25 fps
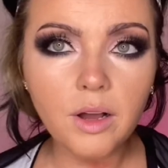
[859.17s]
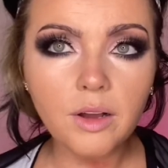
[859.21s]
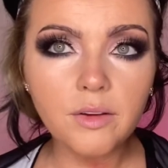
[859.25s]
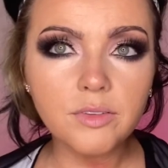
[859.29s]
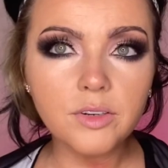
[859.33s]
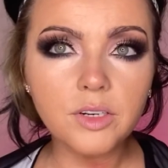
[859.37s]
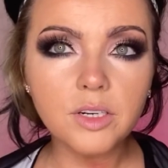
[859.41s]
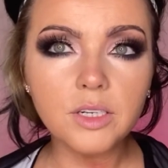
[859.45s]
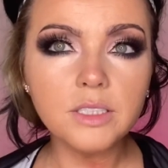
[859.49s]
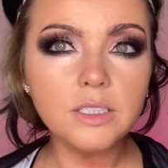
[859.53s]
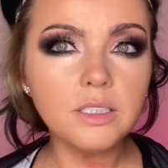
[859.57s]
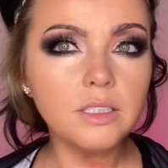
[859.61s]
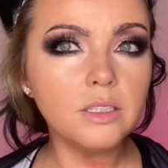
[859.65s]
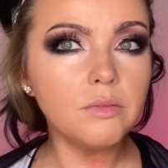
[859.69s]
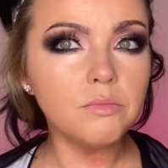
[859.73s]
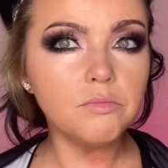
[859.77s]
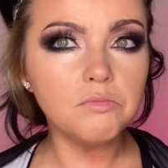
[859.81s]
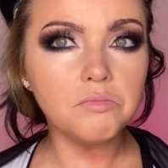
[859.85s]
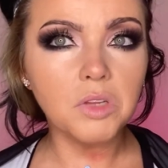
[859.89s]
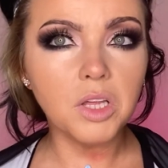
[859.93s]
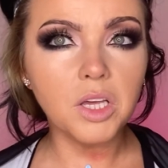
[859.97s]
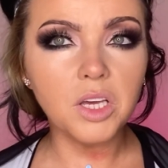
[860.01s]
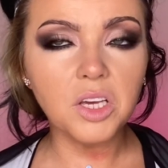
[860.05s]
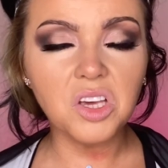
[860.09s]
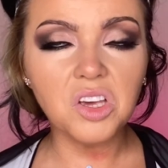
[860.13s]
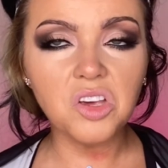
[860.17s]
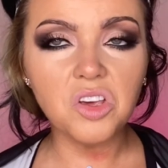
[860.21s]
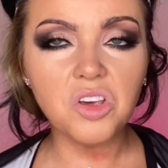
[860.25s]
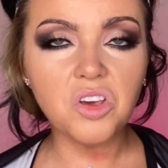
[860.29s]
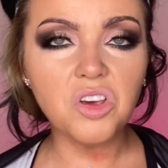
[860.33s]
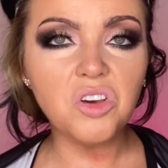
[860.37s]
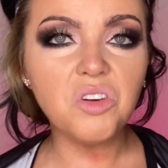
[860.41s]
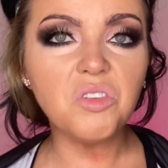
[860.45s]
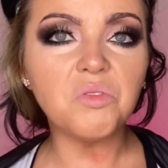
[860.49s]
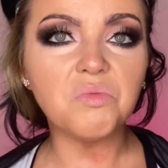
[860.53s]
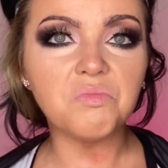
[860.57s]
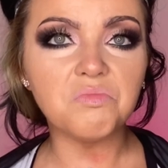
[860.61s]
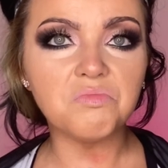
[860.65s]
have creasing, lucky
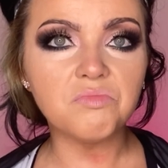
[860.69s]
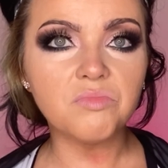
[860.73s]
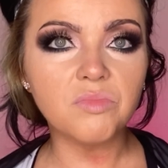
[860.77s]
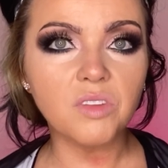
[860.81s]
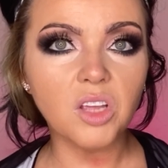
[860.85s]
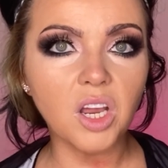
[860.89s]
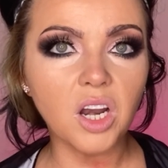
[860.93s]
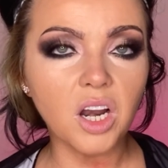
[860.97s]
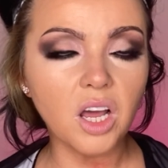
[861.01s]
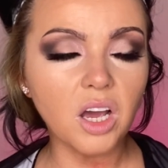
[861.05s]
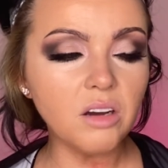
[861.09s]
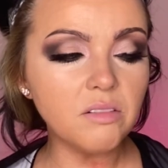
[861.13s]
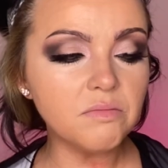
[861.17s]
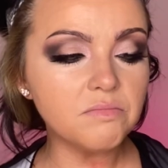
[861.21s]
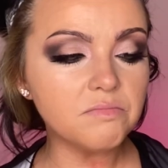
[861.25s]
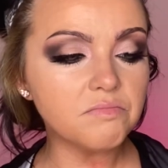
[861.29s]
you, you know?